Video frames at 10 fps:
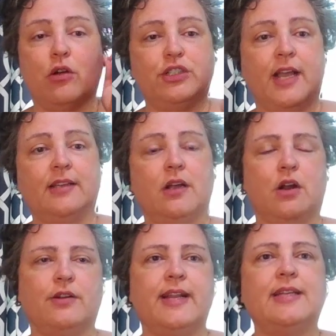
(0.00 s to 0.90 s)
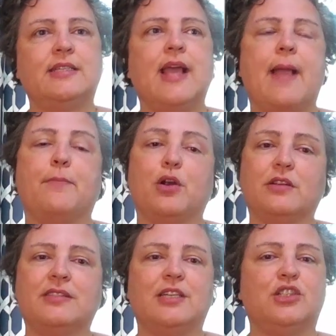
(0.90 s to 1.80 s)
and crochet or knit and
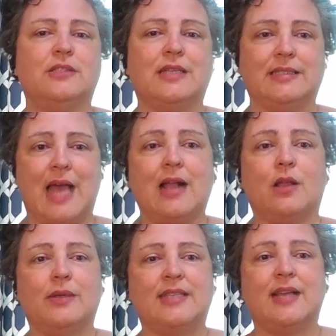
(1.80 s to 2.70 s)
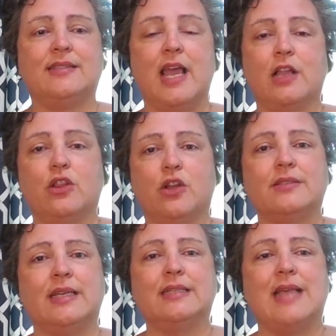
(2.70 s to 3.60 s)
purl stitch is exactly what it says. It
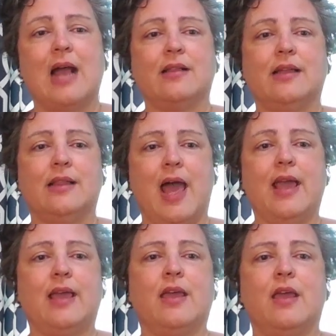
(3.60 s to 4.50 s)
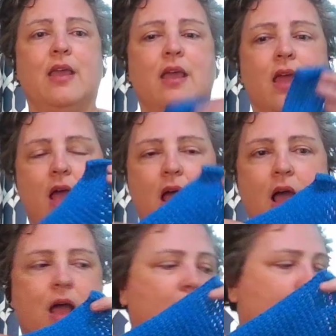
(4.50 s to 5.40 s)
looks exactly like
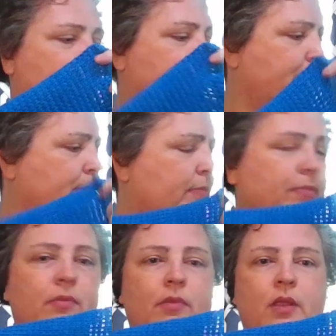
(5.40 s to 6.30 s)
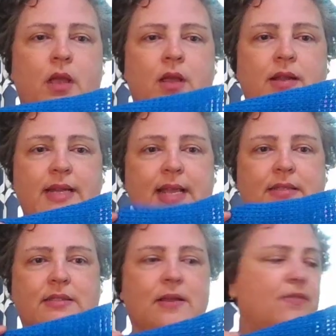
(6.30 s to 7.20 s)
um,
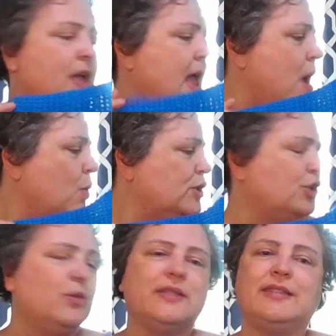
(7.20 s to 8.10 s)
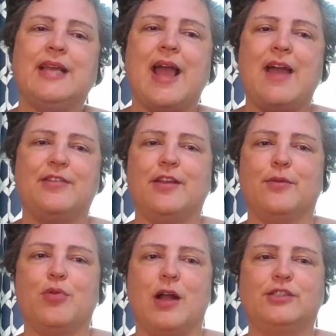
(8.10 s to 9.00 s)
knit and stuff, which you will see I have
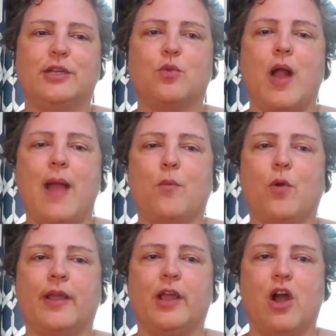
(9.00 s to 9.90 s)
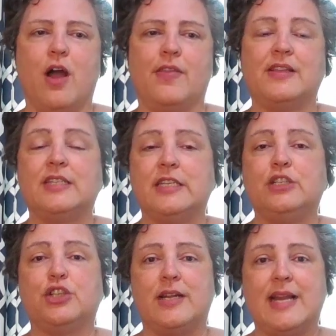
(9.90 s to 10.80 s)
another project where I'm working on the
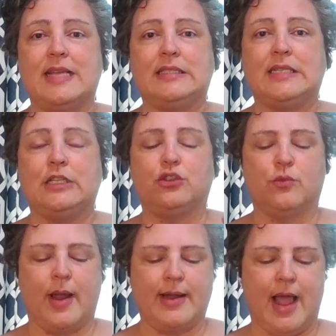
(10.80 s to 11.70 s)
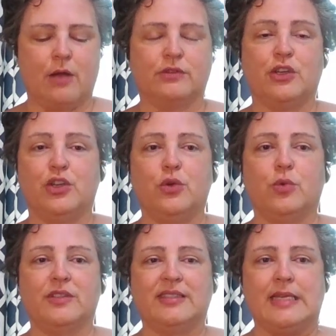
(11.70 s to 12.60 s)
Tunisian knit stitch right now. So
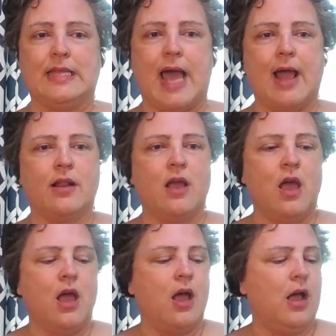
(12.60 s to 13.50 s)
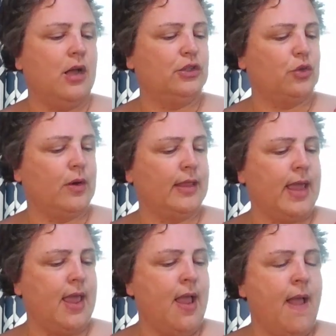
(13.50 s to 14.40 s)
you will see that uh,
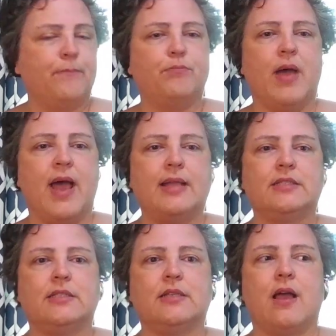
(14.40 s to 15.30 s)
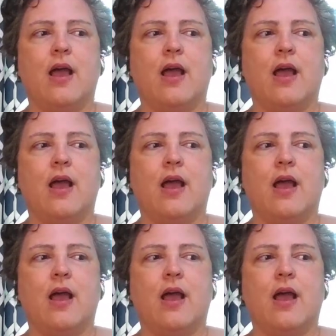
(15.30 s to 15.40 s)
shortly. But